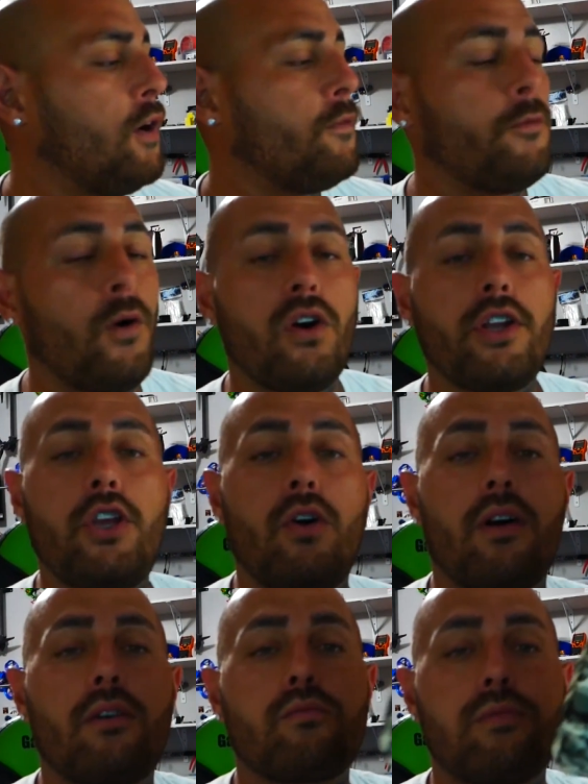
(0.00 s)
for
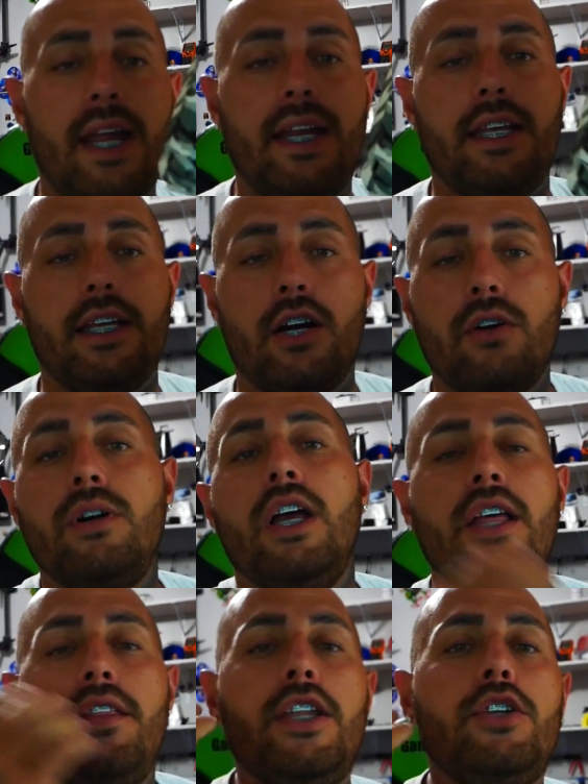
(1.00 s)
your radio,
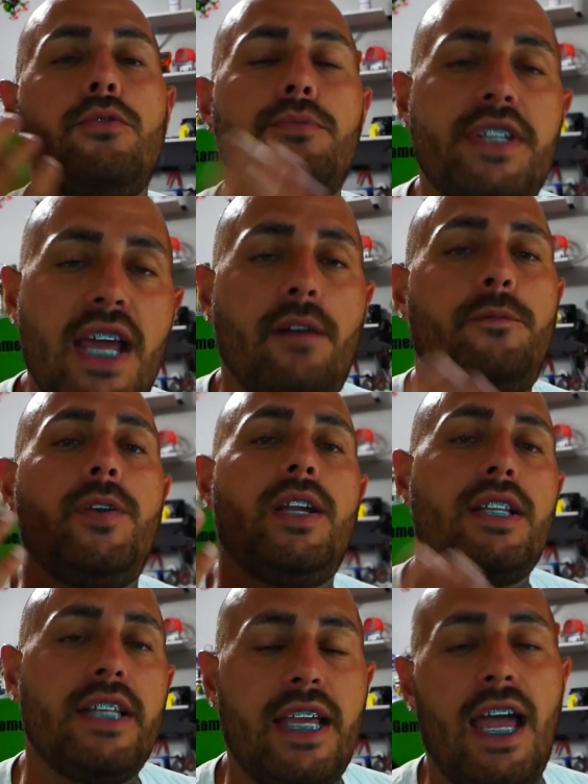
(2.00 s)
then you
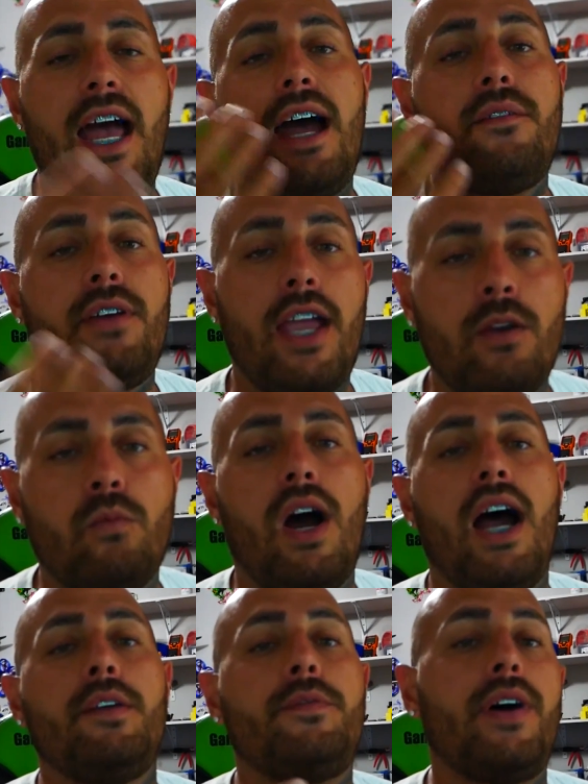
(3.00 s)
definitely have a
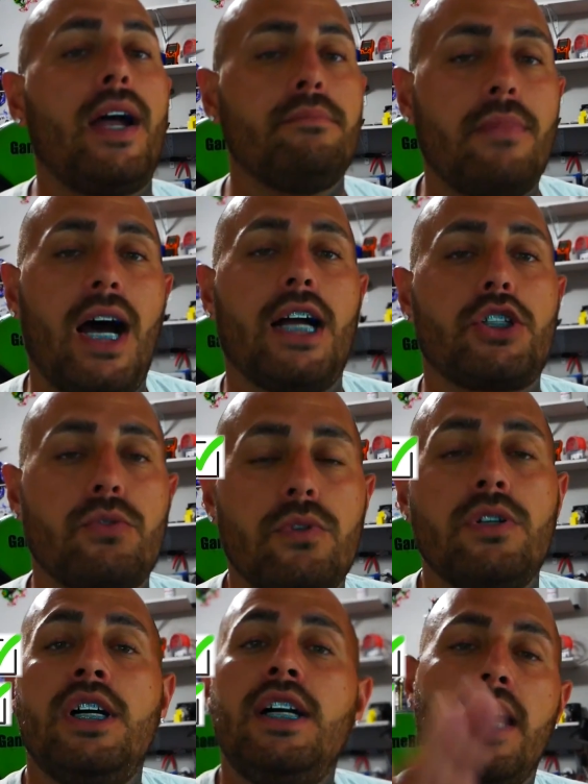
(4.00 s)
Wi-Fi
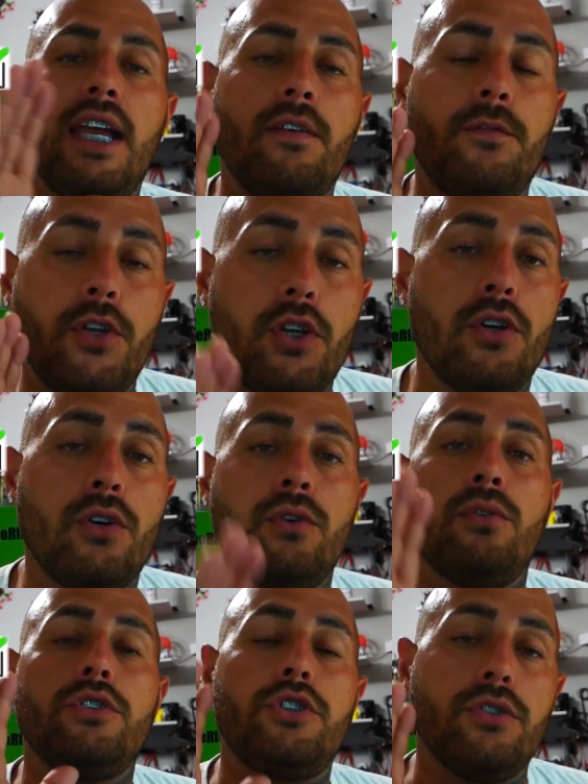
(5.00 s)
module. If
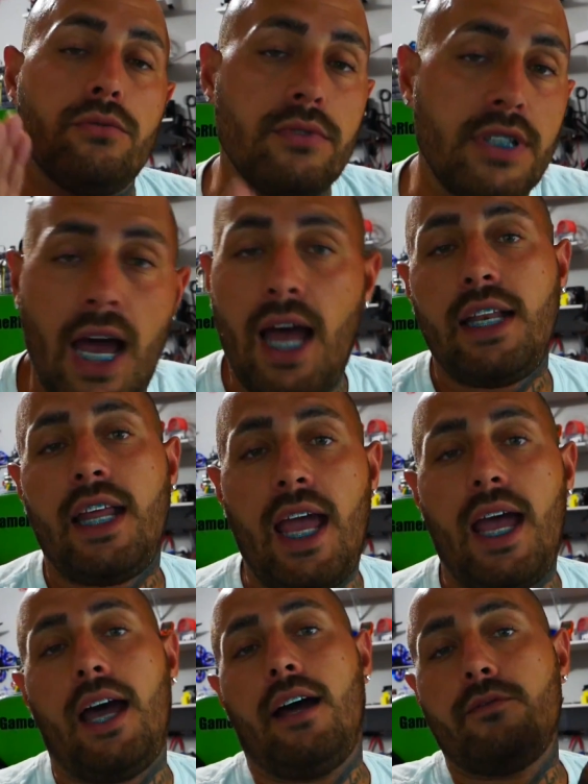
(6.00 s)
you do not
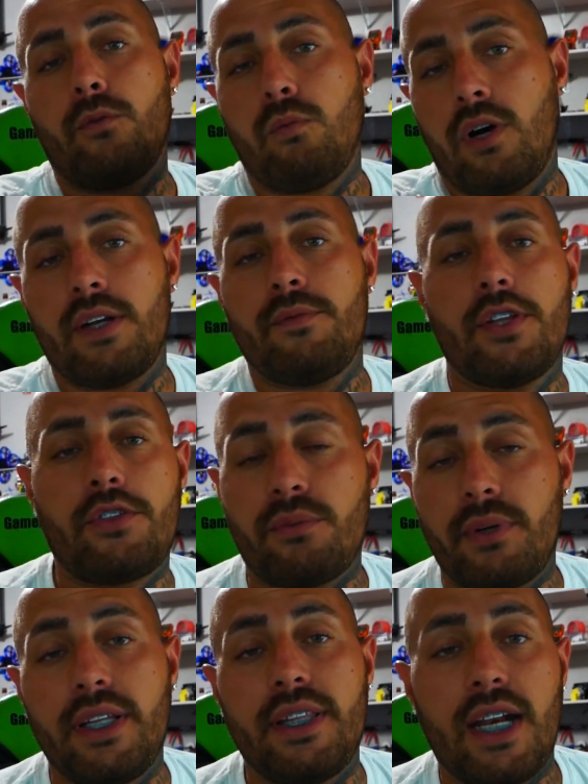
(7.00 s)
have one of the
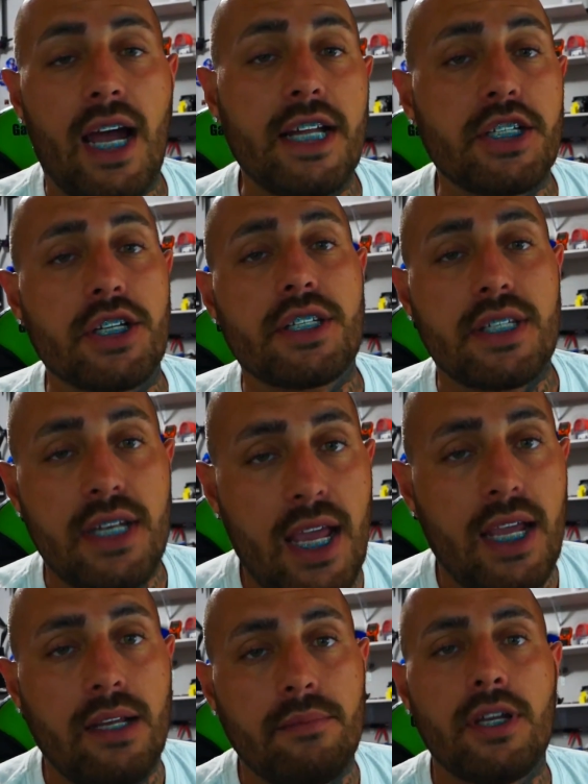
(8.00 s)
three that I just
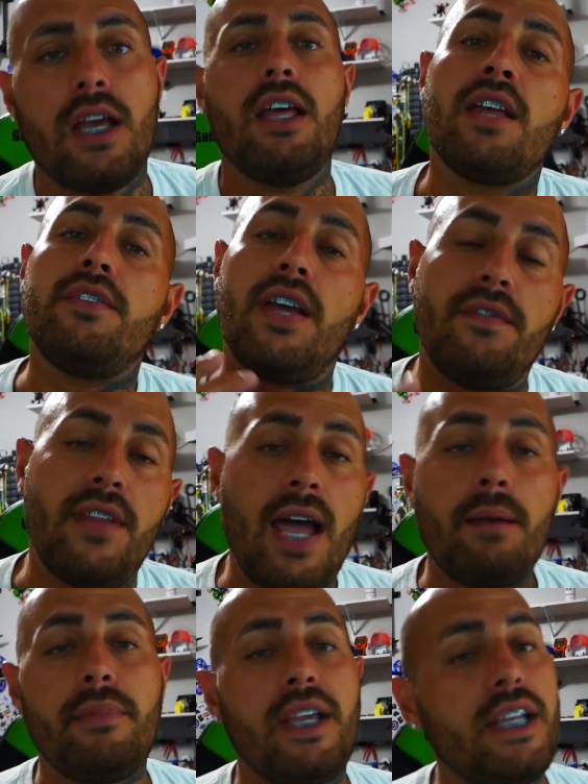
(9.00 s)
named, then
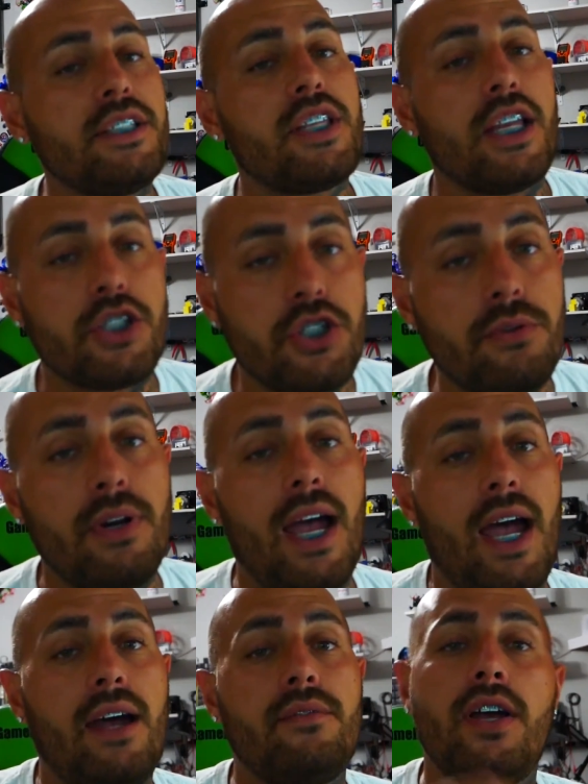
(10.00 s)
that means that you
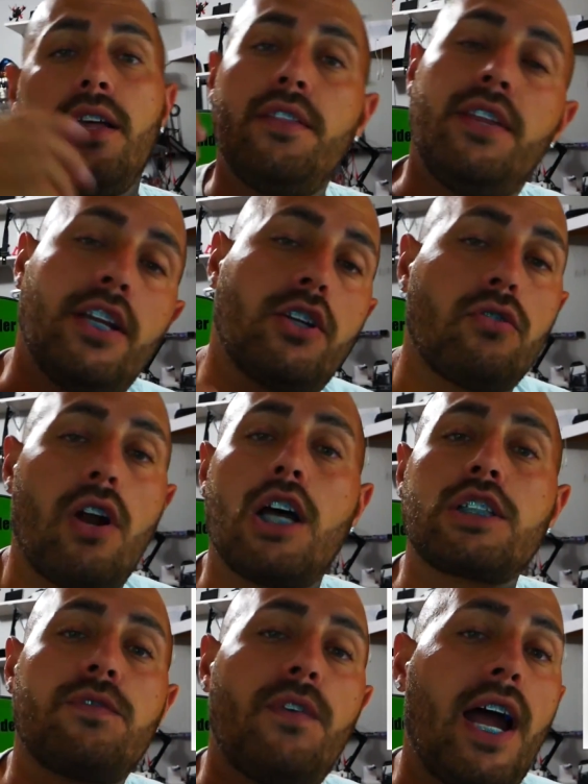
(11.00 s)
have the
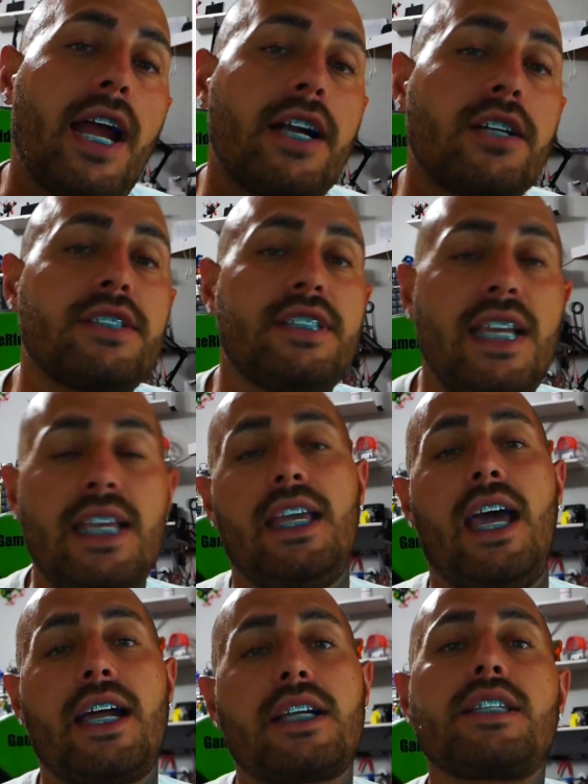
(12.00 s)
Crossfire
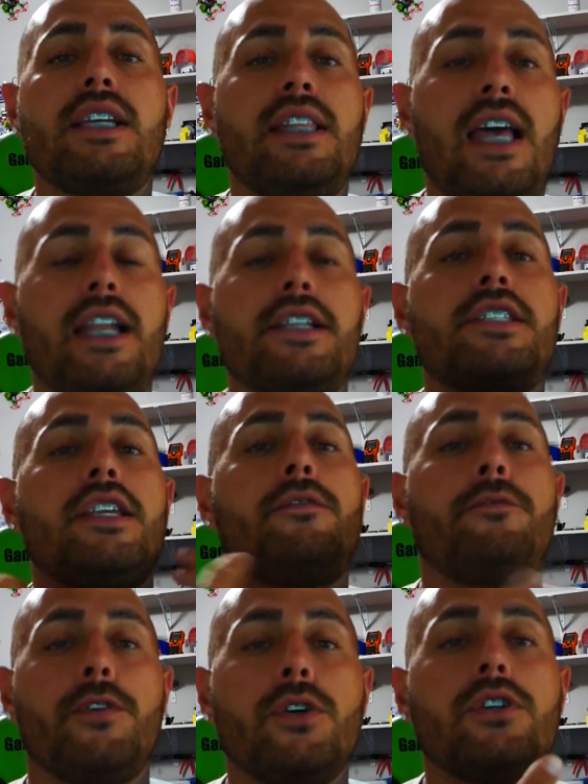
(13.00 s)
T X, and that is the
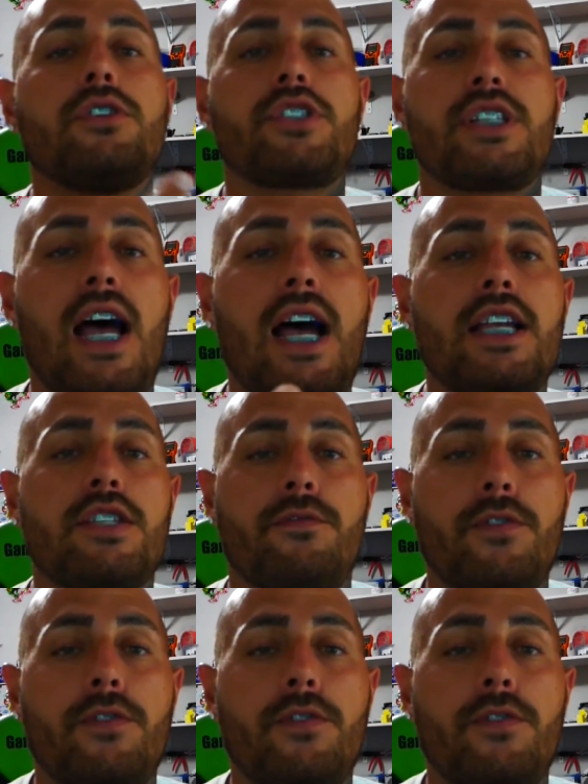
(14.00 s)
full-size